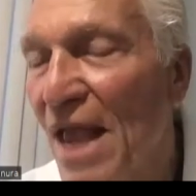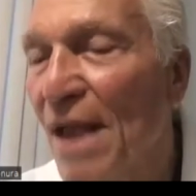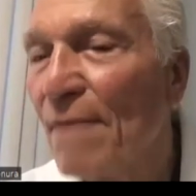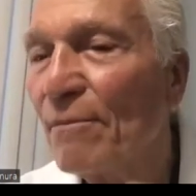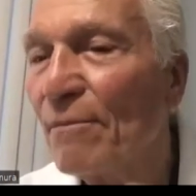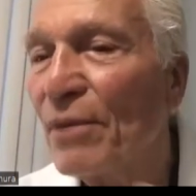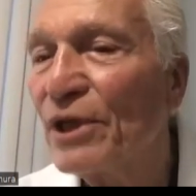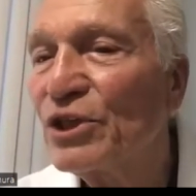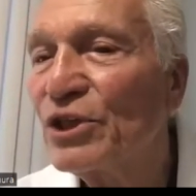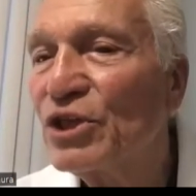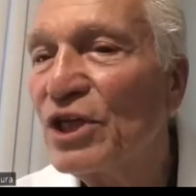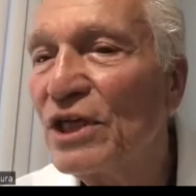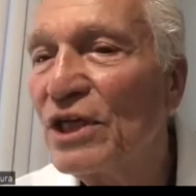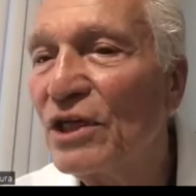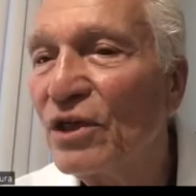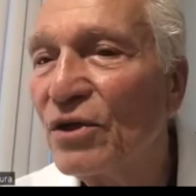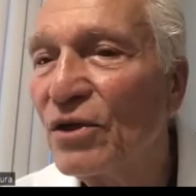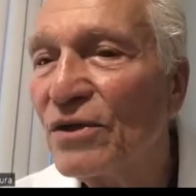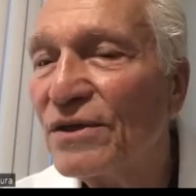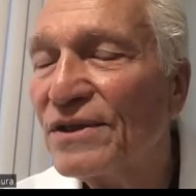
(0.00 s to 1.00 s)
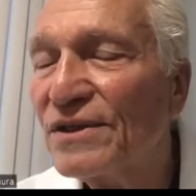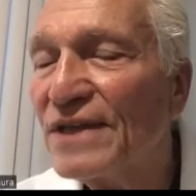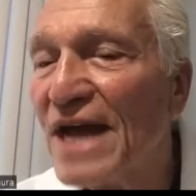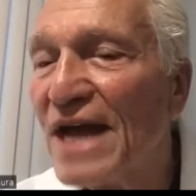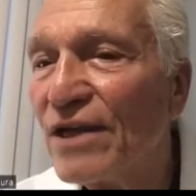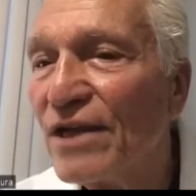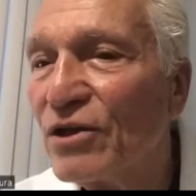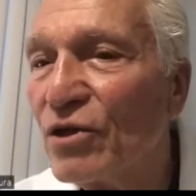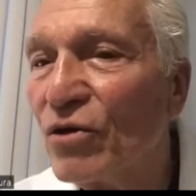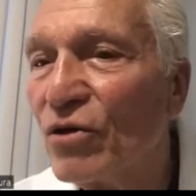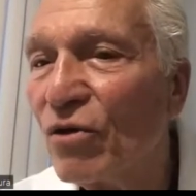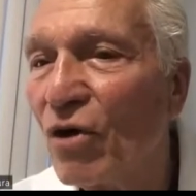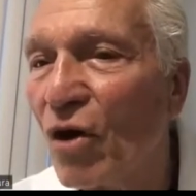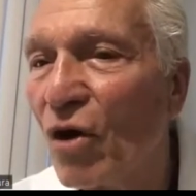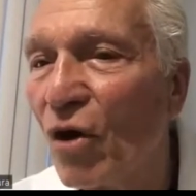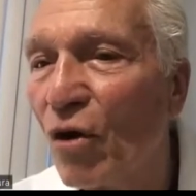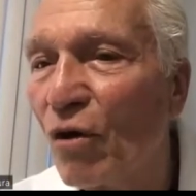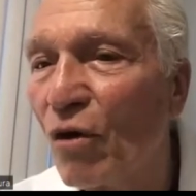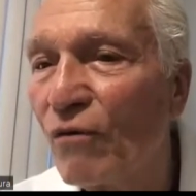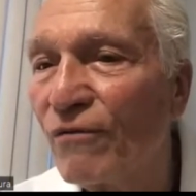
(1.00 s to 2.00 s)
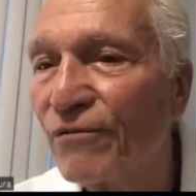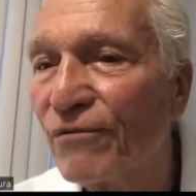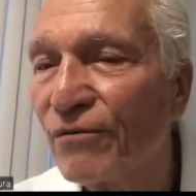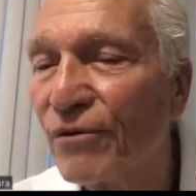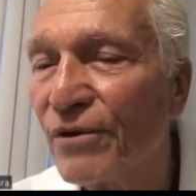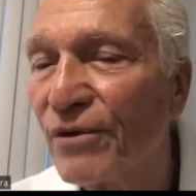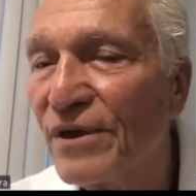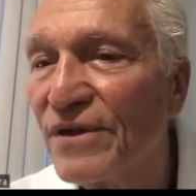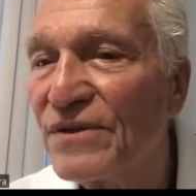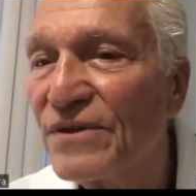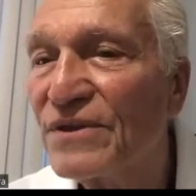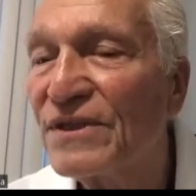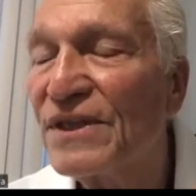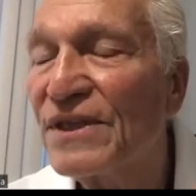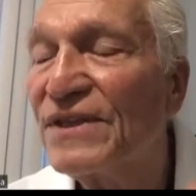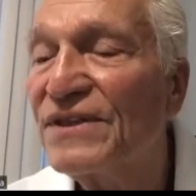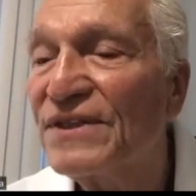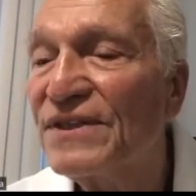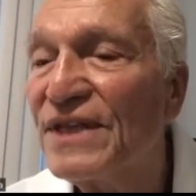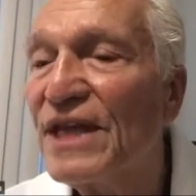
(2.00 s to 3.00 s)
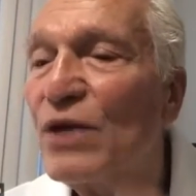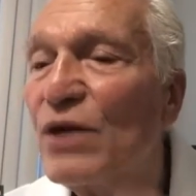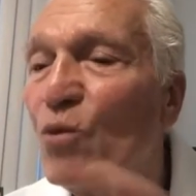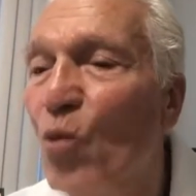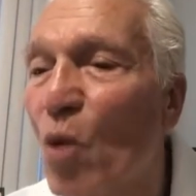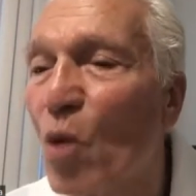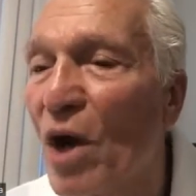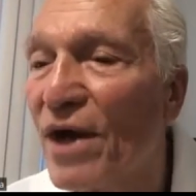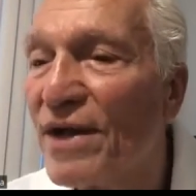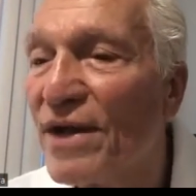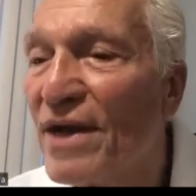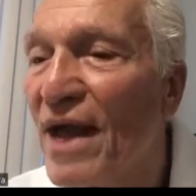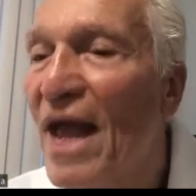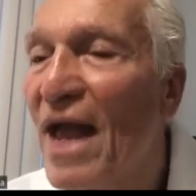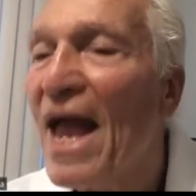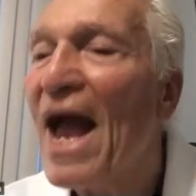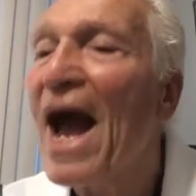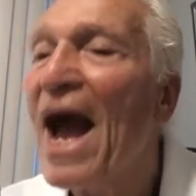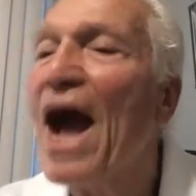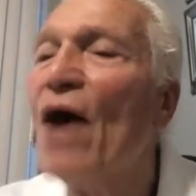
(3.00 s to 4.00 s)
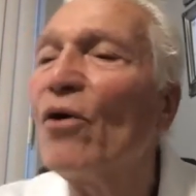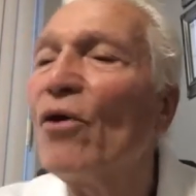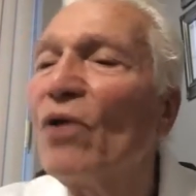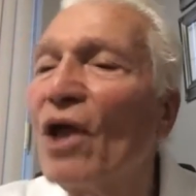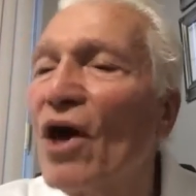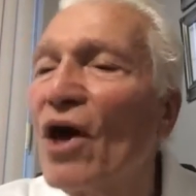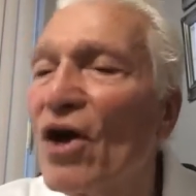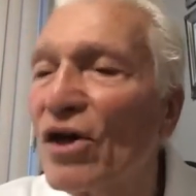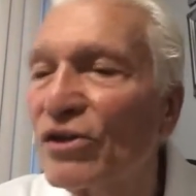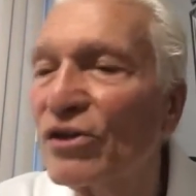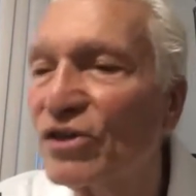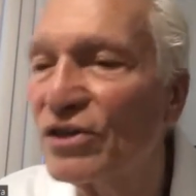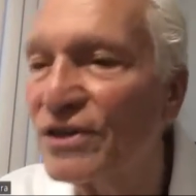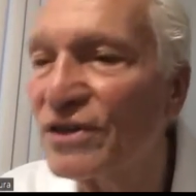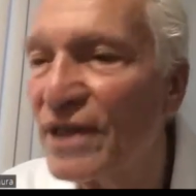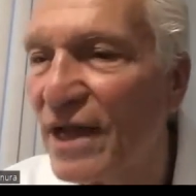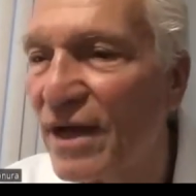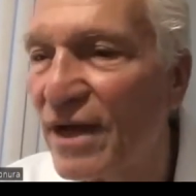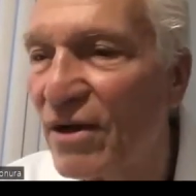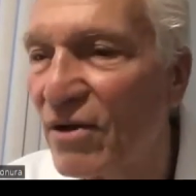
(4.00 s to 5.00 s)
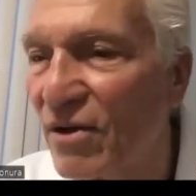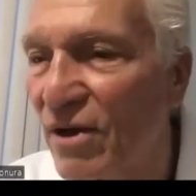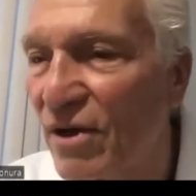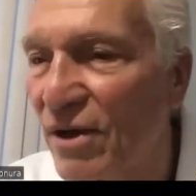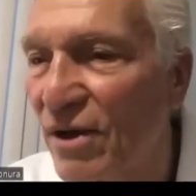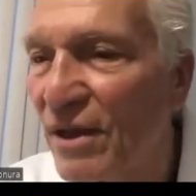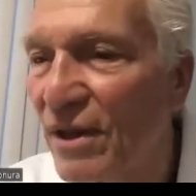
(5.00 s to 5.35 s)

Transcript: but she looks at your ovaries to see, one, how large they are.